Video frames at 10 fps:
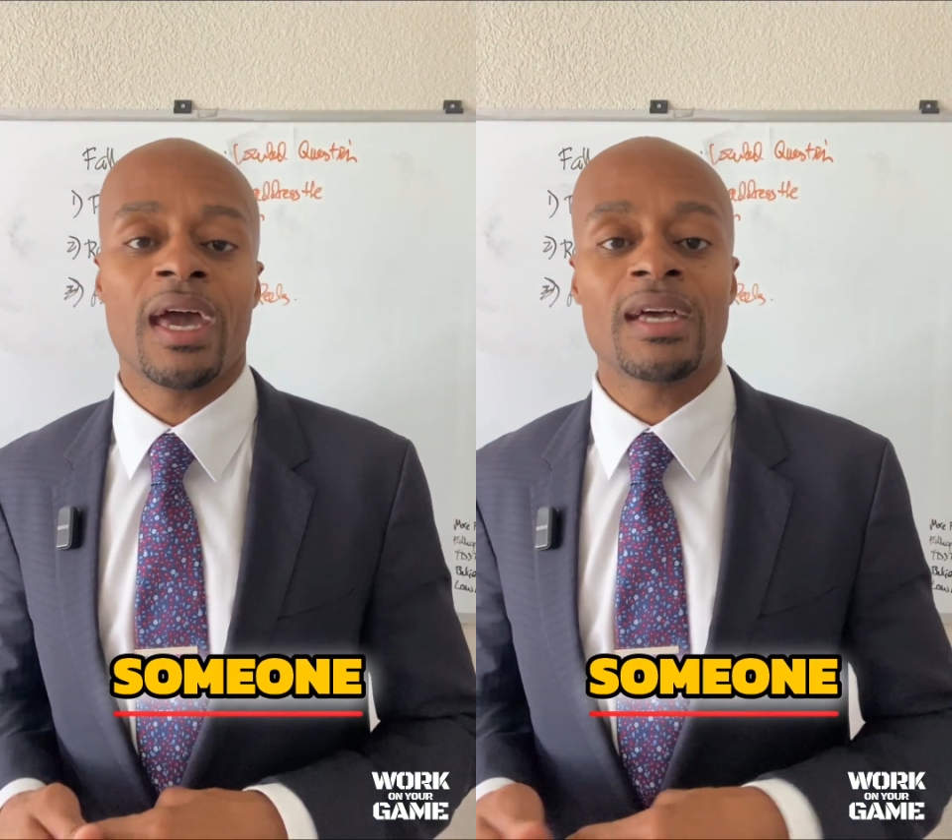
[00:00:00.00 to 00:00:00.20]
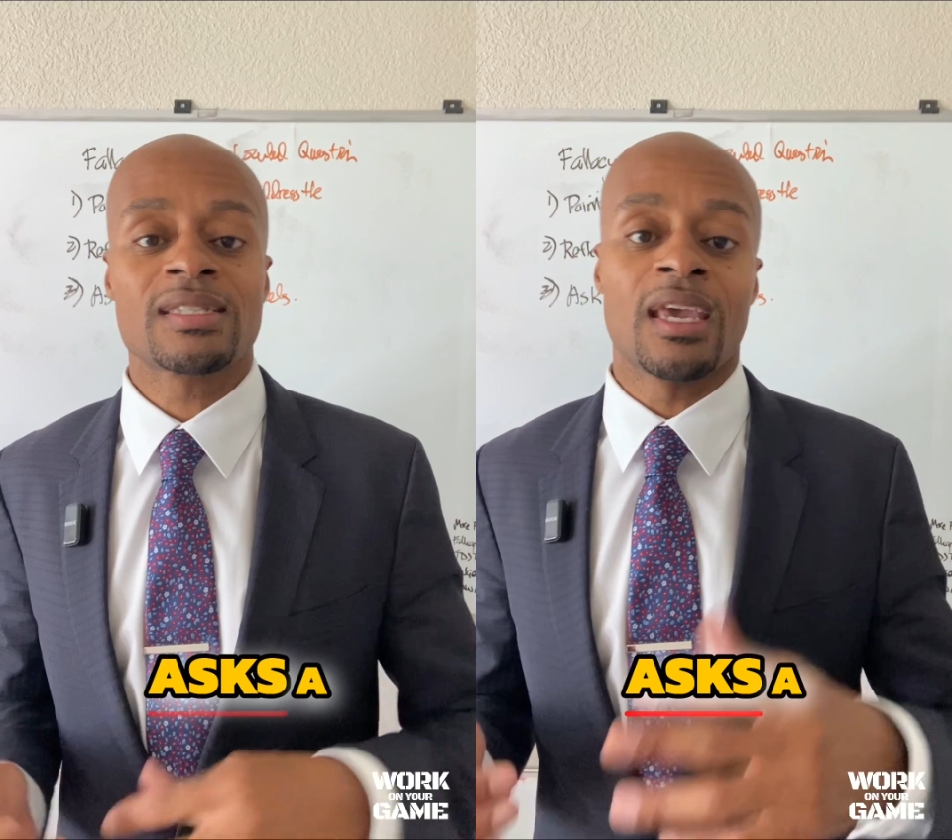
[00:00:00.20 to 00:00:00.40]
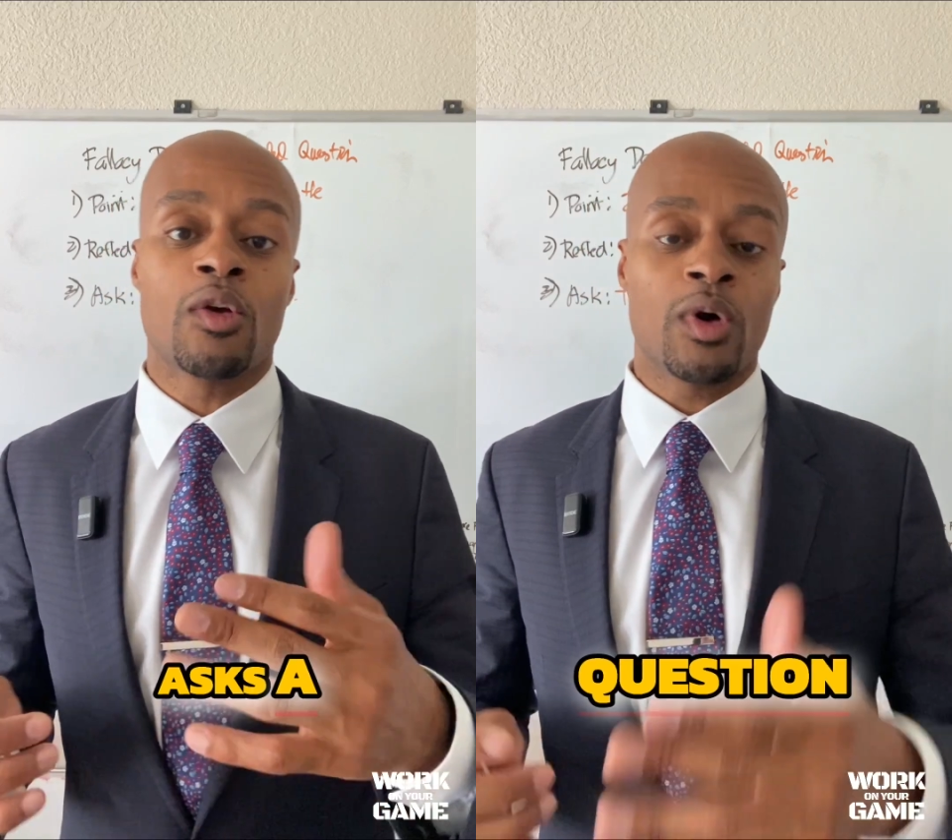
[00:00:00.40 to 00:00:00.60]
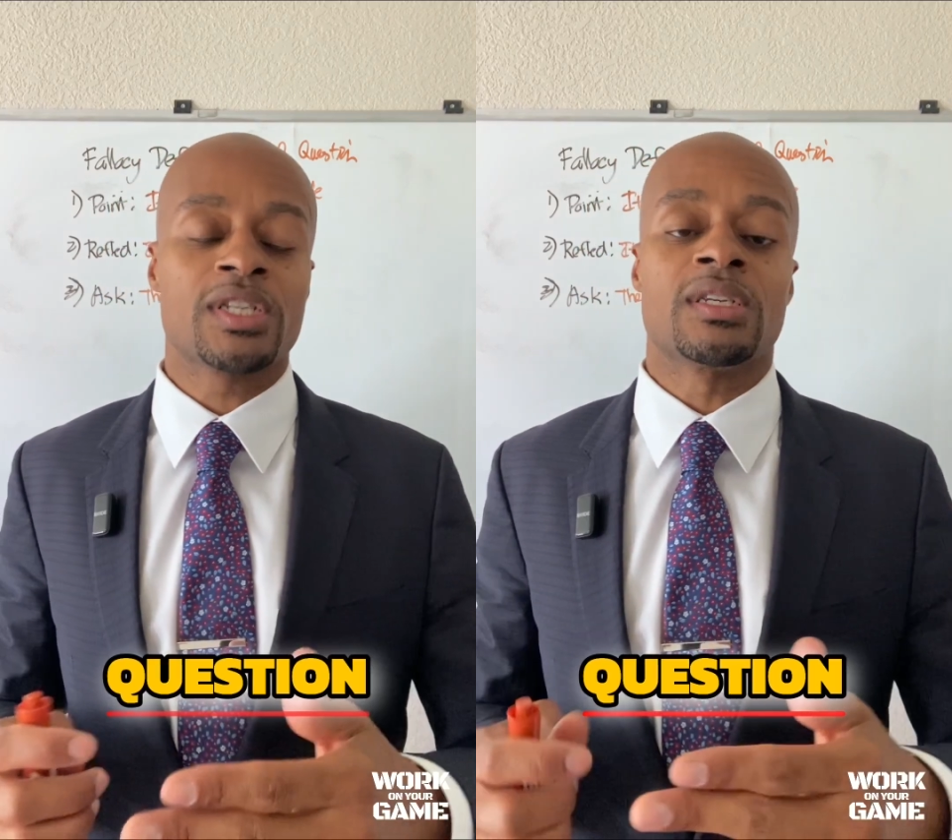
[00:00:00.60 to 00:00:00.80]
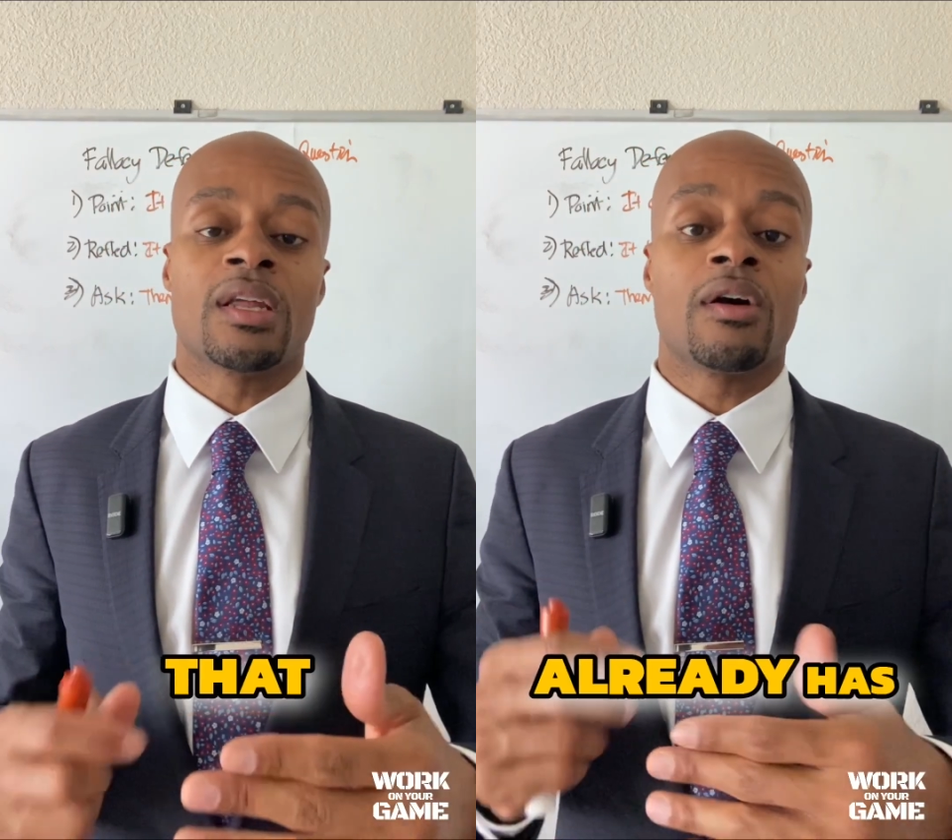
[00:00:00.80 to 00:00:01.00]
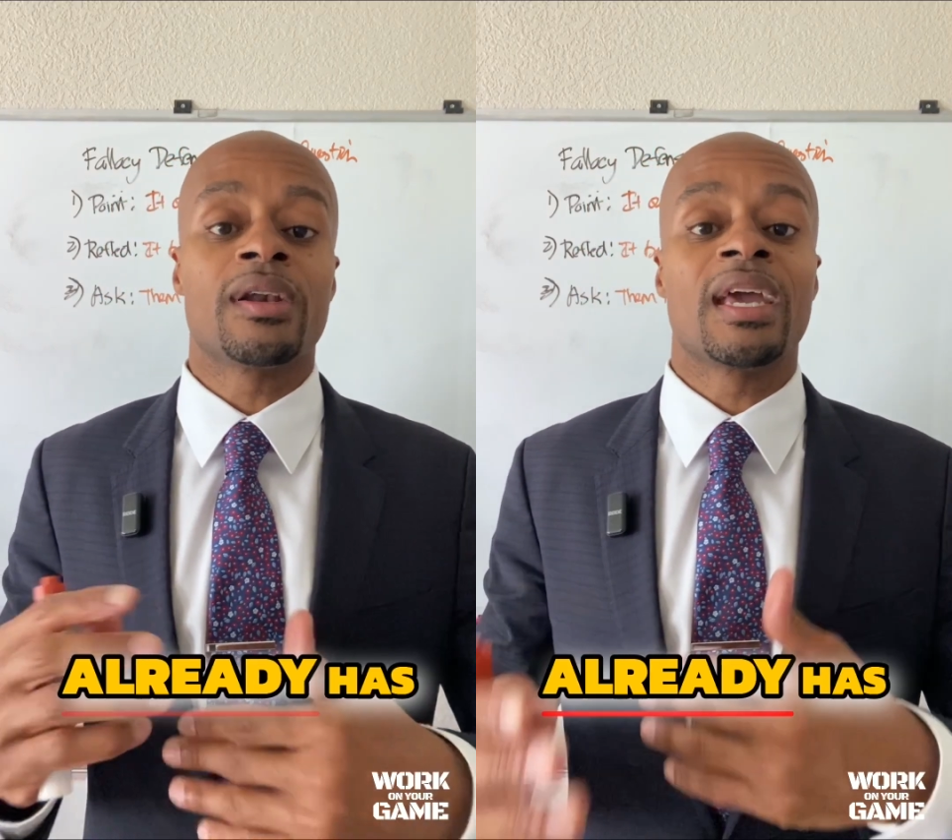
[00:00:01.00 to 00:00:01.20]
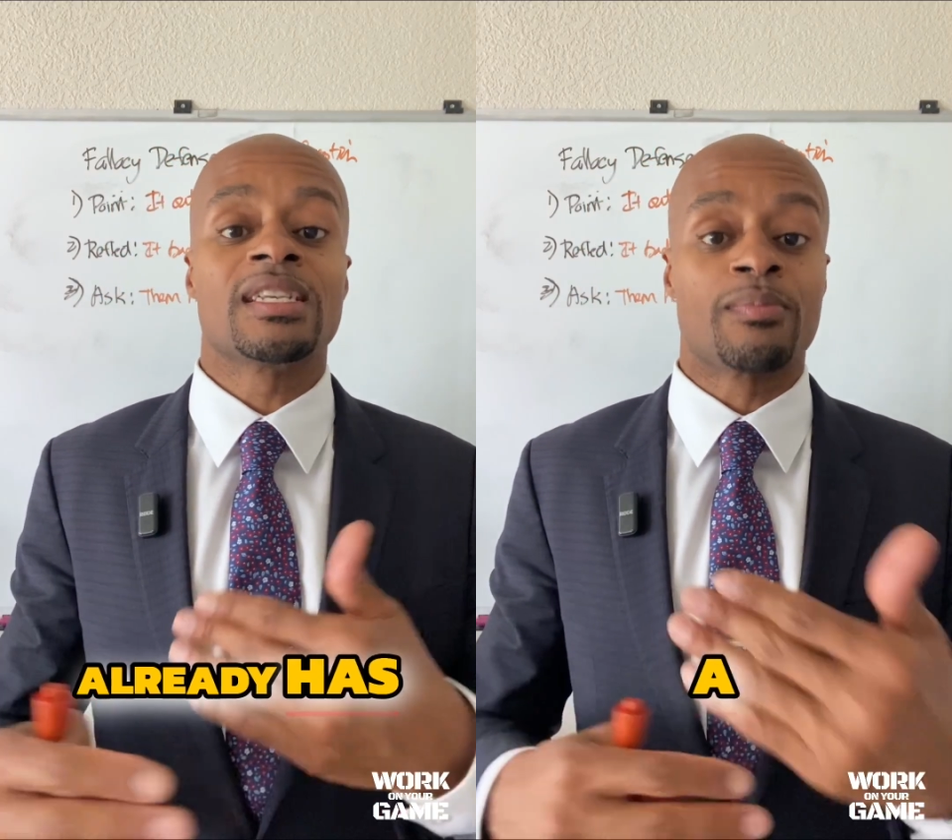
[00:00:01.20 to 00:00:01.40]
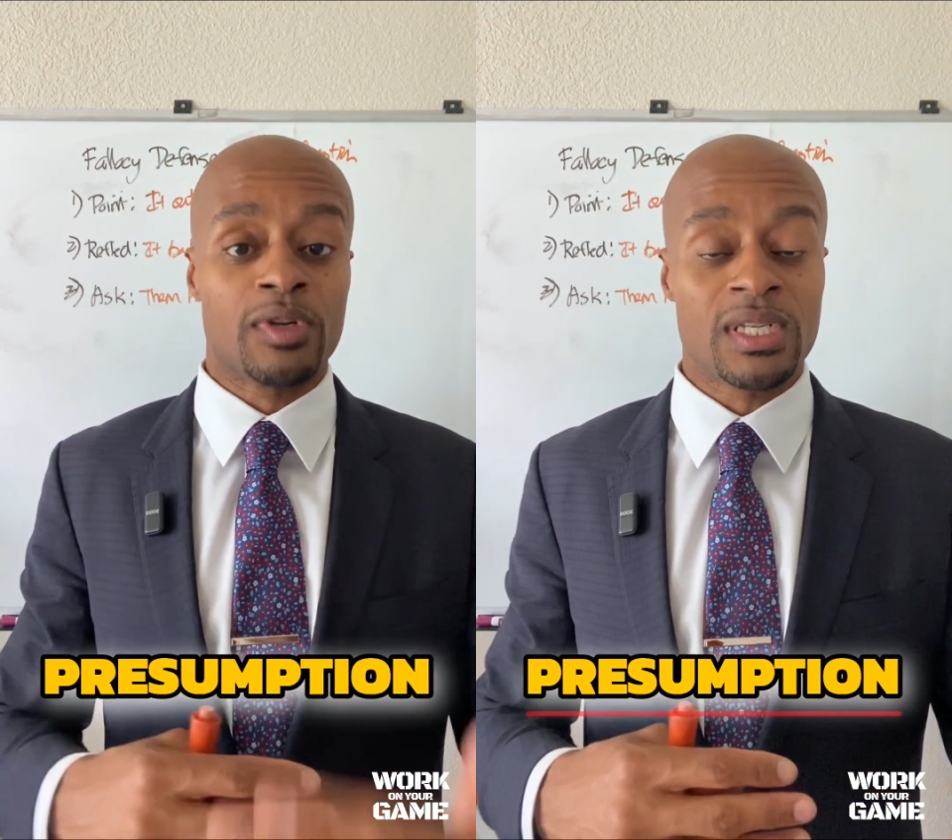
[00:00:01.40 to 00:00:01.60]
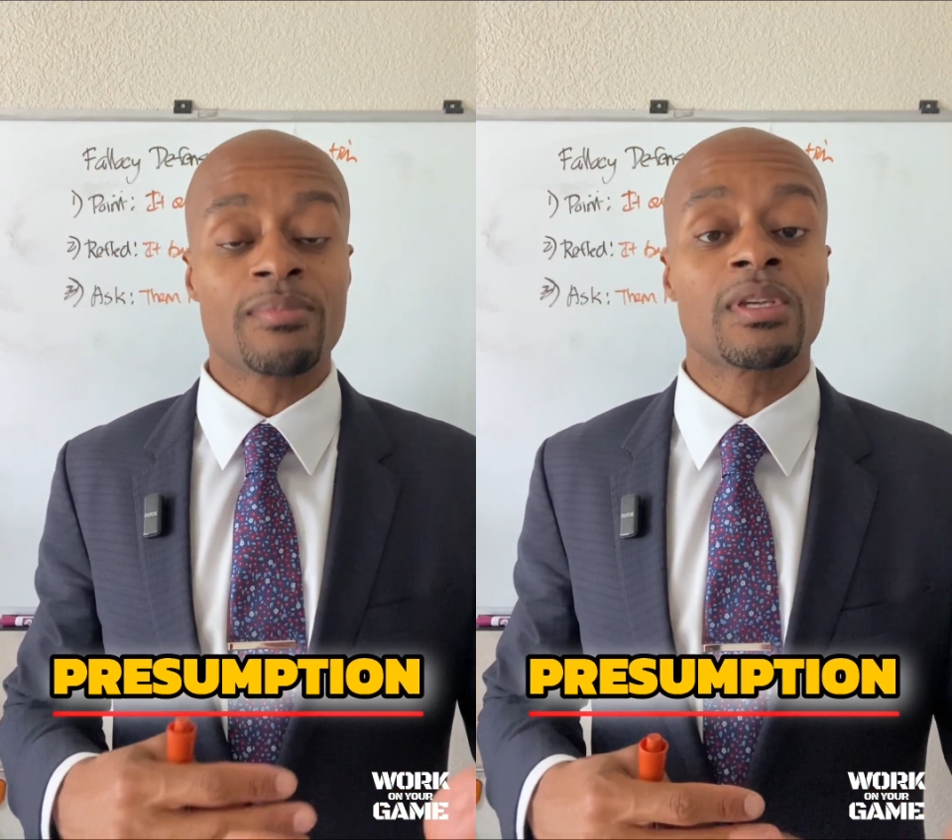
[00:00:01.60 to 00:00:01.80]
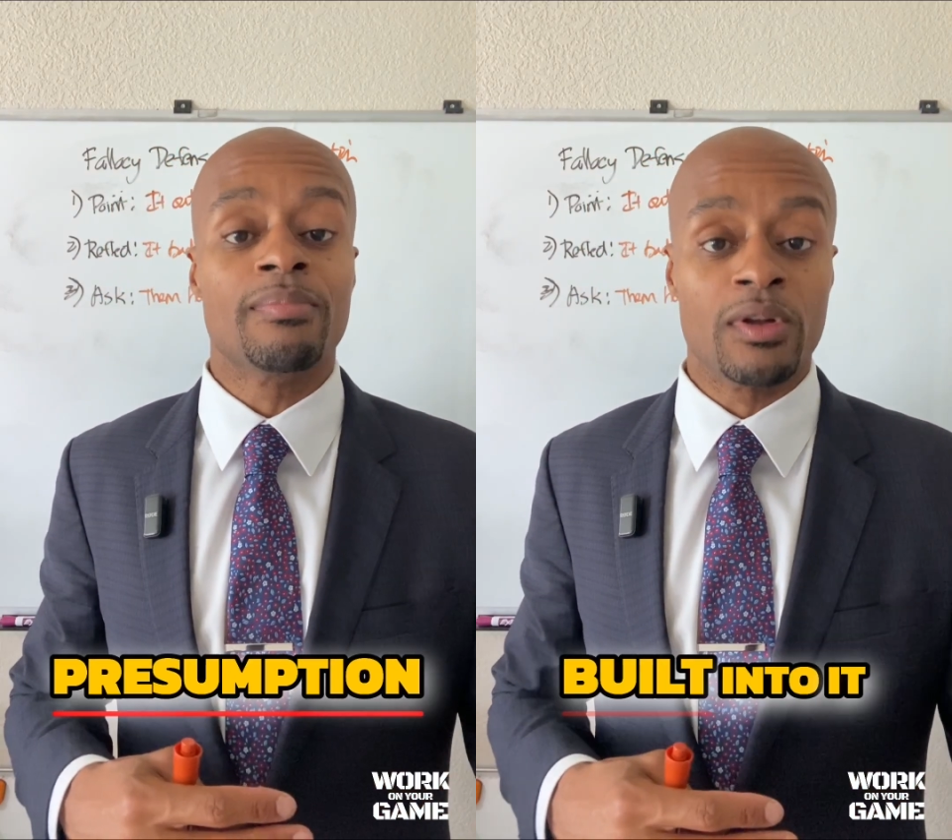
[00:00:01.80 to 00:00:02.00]
asks a question that already has a
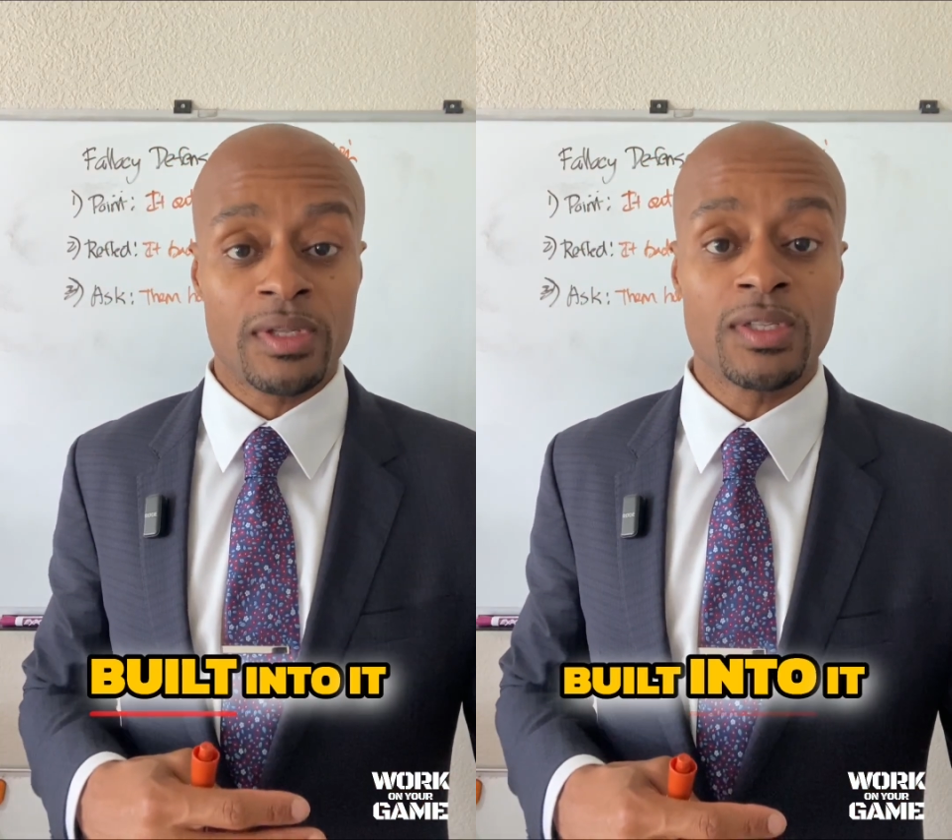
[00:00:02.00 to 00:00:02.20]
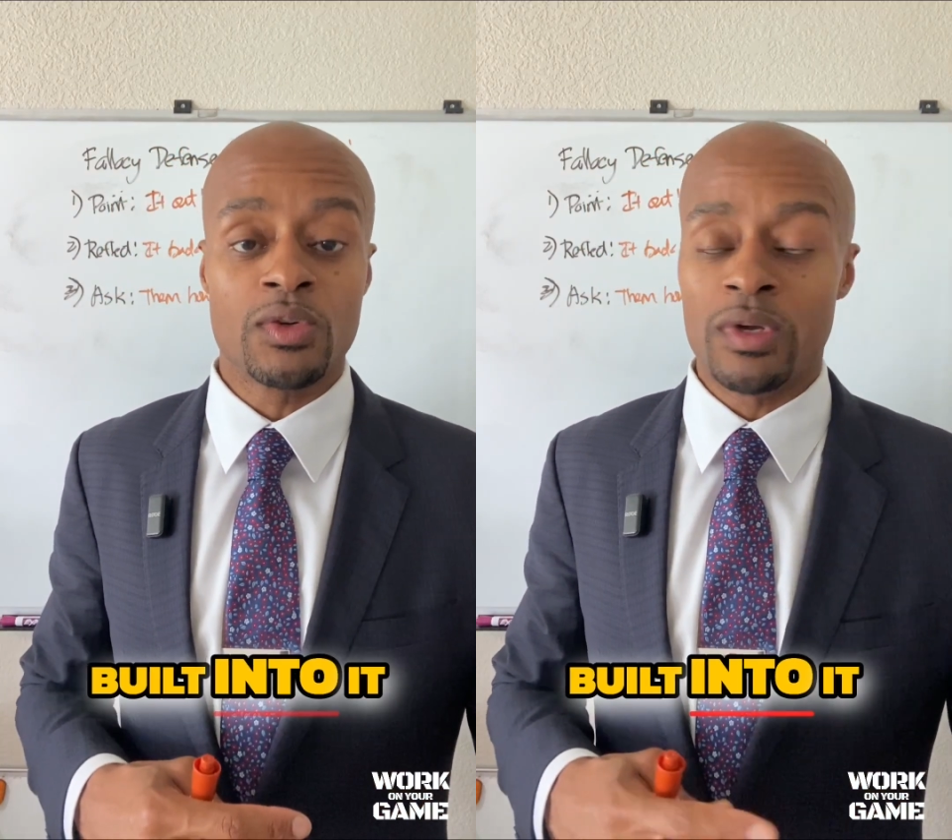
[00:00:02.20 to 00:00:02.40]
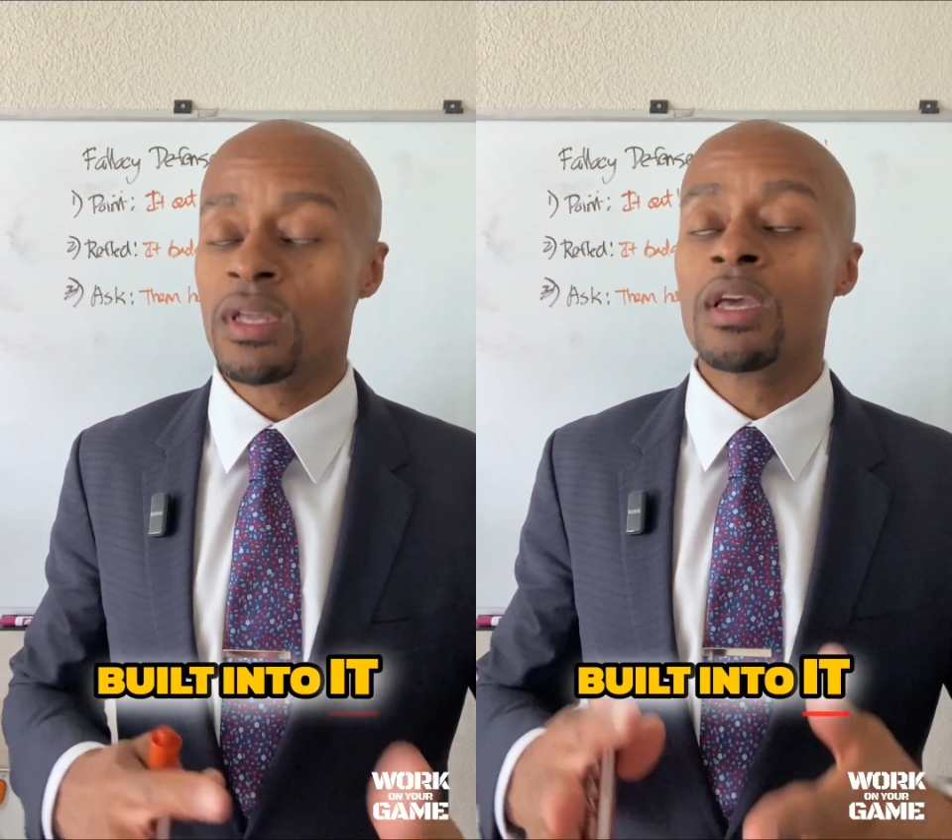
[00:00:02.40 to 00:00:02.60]
presumption built into it.